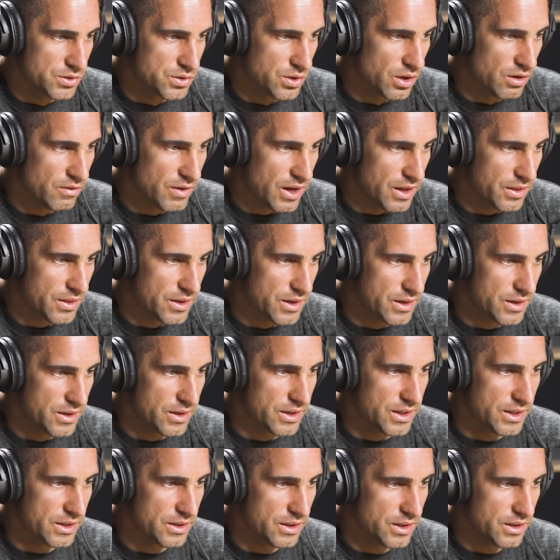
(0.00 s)
Drove out
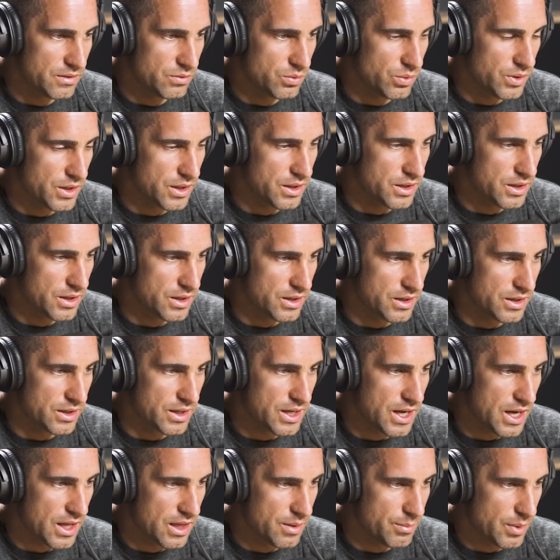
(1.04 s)
there and lived with
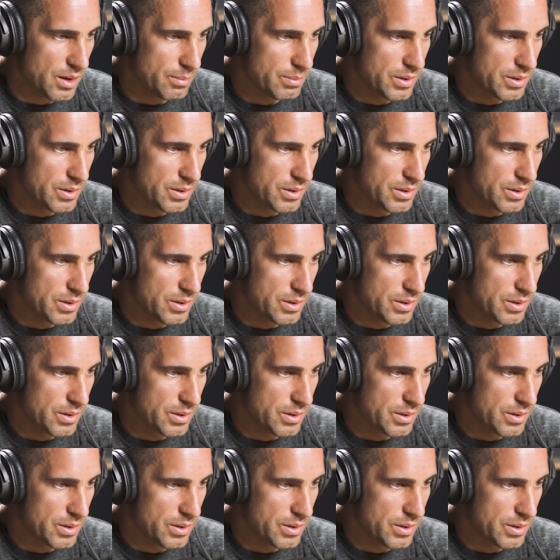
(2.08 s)
a guy that